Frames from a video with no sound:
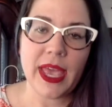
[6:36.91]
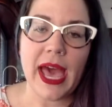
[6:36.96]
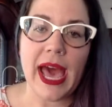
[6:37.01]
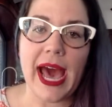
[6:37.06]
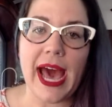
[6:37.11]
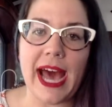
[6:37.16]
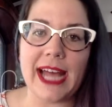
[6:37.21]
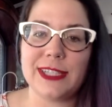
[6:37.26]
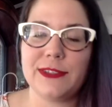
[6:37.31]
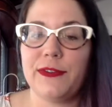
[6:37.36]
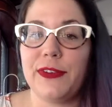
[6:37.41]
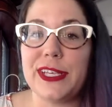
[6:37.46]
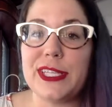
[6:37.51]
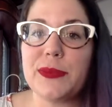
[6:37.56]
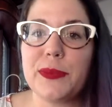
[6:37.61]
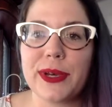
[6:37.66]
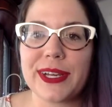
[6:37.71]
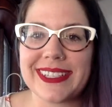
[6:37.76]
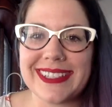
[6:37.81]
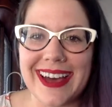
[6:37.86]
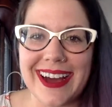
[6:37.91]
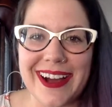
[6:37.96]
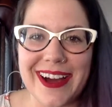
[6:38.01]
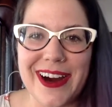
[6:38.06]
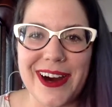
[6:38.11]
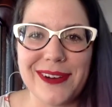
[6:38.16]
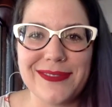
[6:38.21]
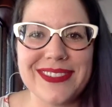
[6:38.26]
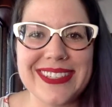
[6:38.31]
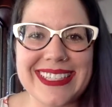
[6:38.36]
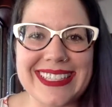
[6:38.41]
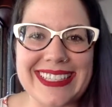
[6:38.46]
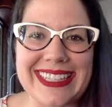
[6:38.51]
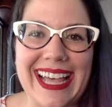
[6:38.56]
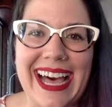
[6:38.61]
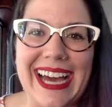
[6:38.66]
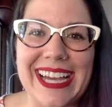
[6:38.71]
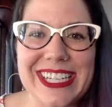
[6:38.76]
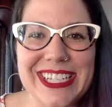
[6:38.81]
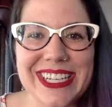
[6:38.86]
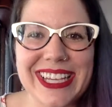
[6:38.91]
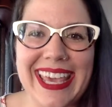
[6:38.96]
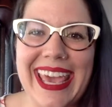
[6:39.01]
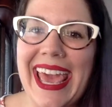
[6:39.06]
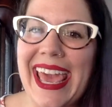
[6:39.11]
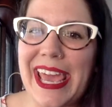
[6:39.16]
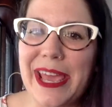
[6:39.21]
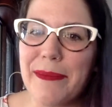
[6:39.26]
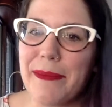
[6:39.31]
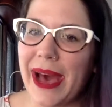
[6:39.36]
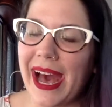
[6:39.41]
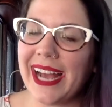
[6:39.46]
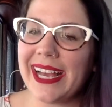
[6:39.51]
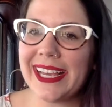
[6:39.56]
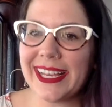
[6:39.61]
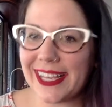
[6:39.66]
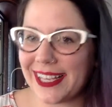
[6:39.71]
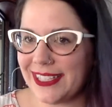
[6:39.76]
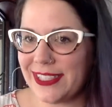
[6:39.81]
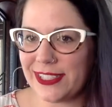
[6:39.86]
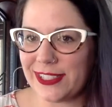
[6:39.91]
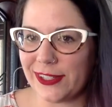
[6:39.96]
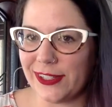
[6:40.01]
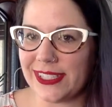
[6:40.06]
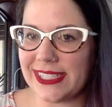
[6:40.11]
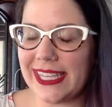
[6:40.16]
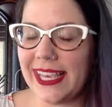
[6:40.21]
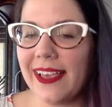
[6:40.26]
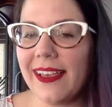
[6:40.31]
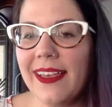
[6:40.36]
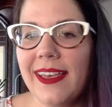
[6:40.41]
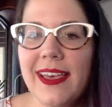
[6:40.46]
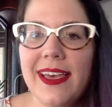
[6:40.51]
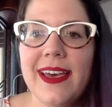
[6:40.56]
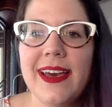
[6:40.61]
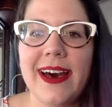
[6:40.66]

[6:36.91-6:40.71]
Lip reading: at facebook.com/KMacConsulting.